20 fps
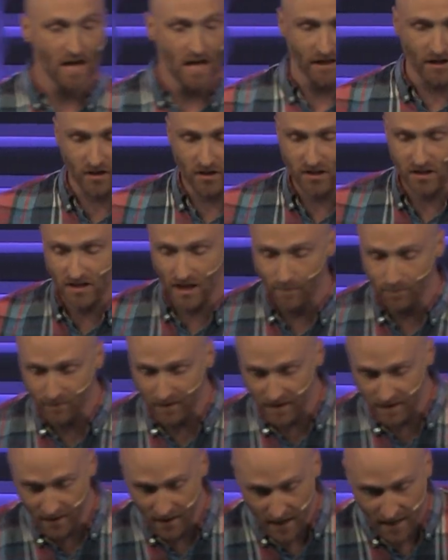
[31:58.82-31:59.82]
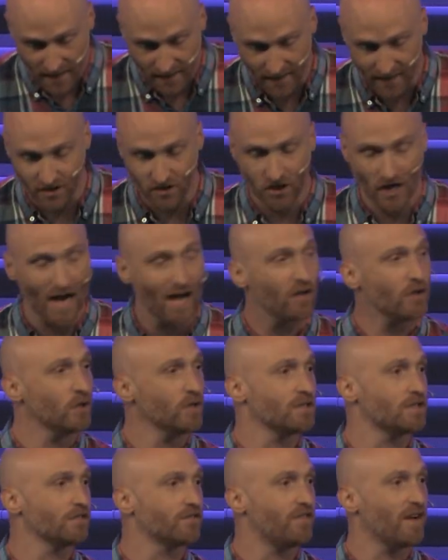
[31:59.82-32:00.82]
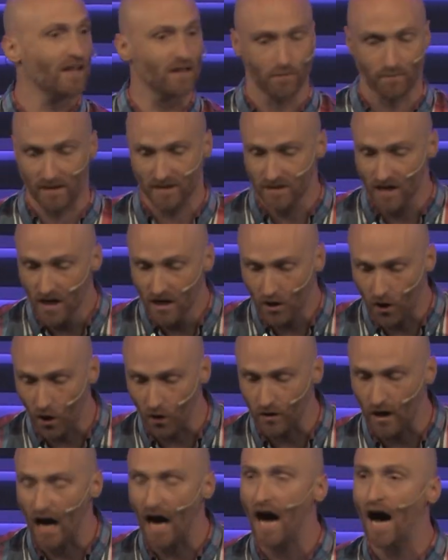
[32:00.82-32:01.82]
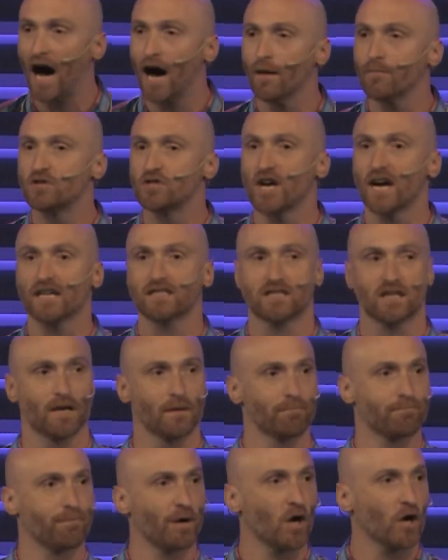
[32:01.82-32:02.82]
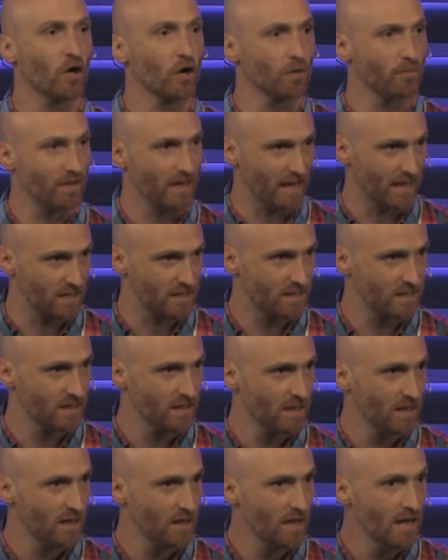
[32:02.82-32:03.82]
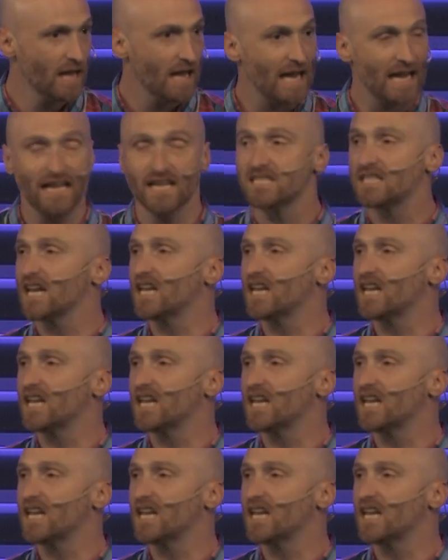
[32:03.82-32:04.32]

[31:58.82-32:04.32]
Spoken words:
there's something in childhood development called object permanence. It is a